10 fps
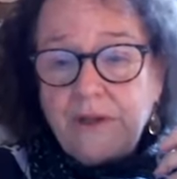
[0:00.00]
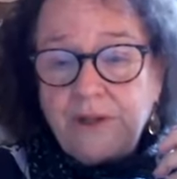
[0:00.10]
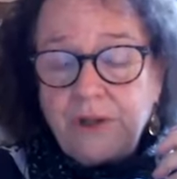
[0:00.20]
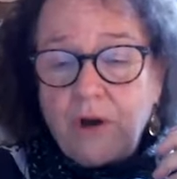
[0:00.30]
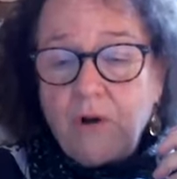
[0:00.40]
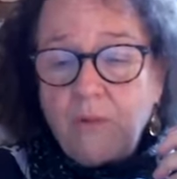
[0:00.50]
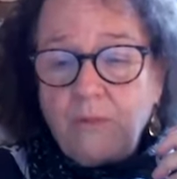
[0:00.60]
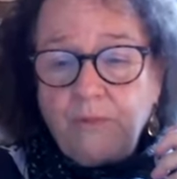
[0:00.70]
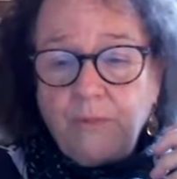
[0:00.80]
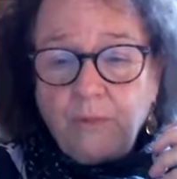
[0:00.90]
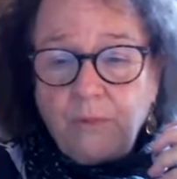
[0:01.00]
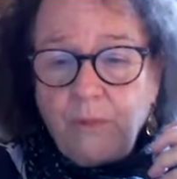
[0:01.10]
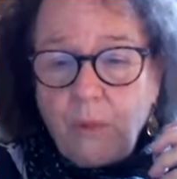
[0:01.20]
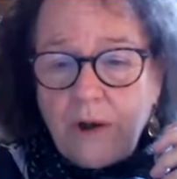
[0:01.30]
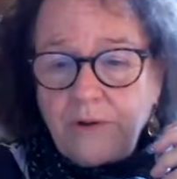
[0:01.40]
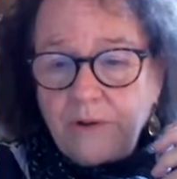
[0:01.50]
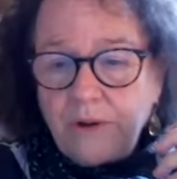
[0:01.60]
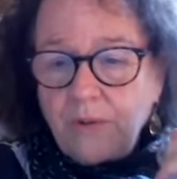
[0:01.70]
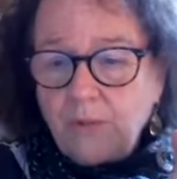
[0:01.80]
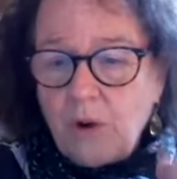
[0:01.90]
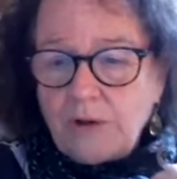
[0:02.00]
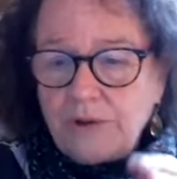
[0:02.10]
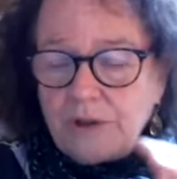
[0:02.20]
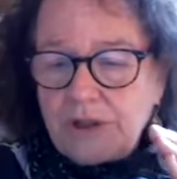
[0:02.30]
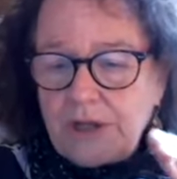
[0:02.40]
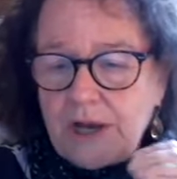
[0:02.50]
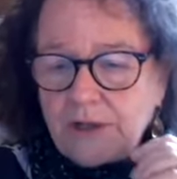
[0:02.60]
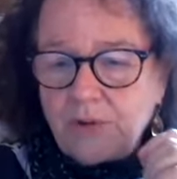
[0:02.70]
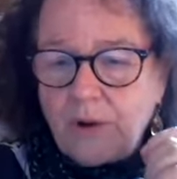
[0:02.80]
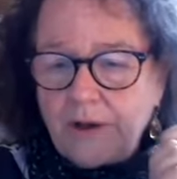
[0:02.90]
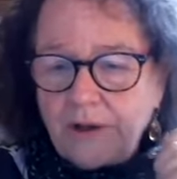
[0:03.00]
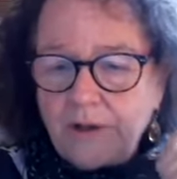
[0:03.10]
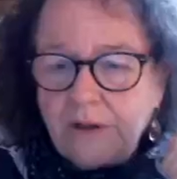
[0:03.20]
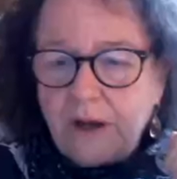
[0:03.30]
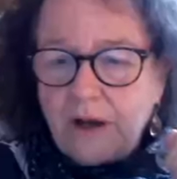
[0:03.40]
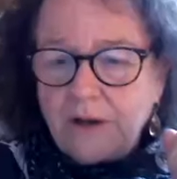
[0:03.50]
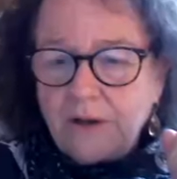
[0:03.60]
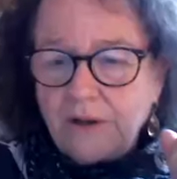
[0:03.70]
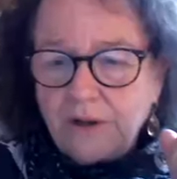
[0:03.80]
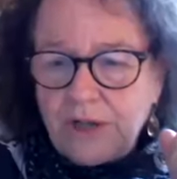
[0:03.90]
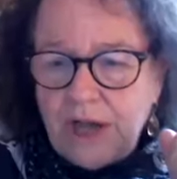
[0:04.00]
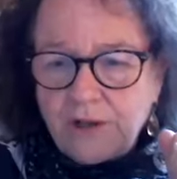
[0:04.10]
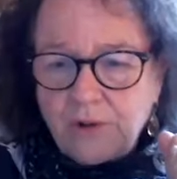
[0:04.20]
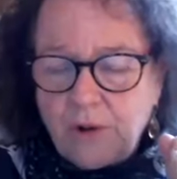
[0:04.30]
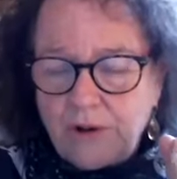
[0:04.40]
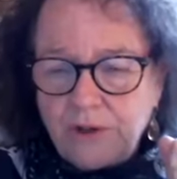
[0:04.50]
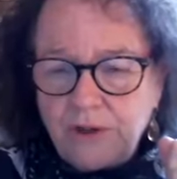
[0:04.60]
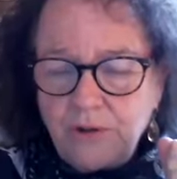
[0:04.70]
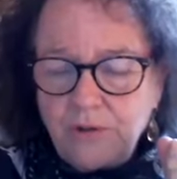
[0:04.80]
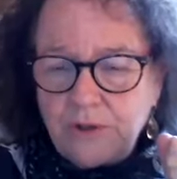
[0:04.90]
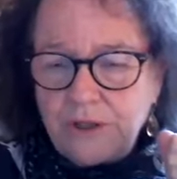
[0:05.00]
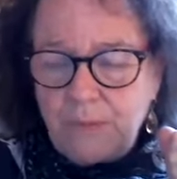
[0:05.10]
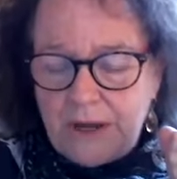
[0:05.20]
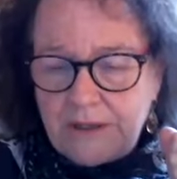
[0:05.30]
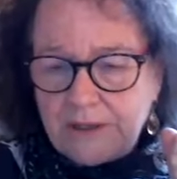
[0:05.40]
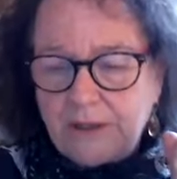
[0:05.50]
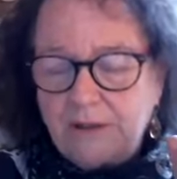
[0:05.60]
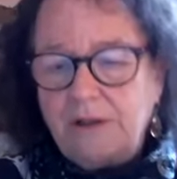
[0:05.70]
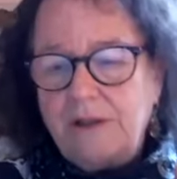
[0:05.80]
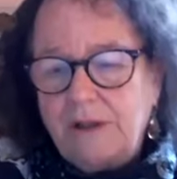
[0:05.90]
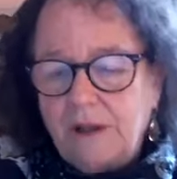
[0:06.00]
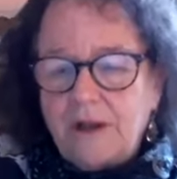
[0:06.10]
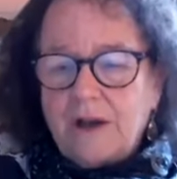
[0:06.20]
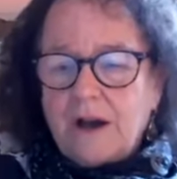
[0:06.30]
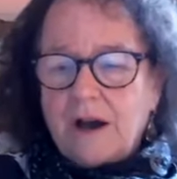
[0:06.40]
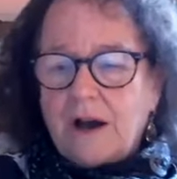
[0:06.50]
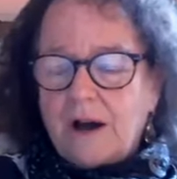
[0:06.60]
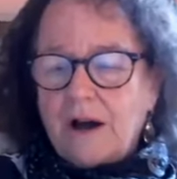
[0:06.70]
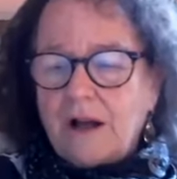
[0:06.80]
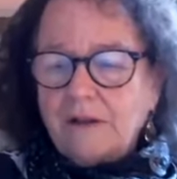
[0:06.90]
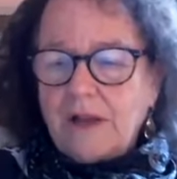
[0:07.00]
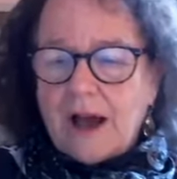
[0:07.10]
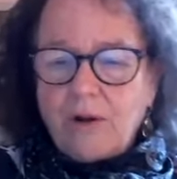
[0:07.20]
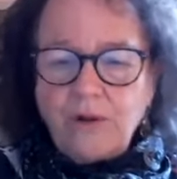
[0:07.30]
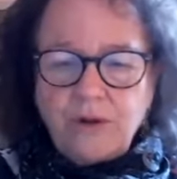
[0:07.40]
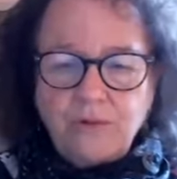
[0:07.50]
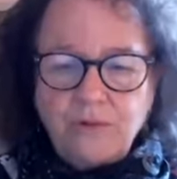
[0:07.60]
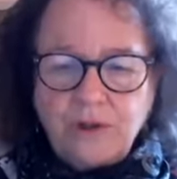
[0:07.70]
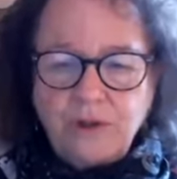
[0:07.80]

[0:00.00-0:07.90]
So what the tax credits do is basically allow you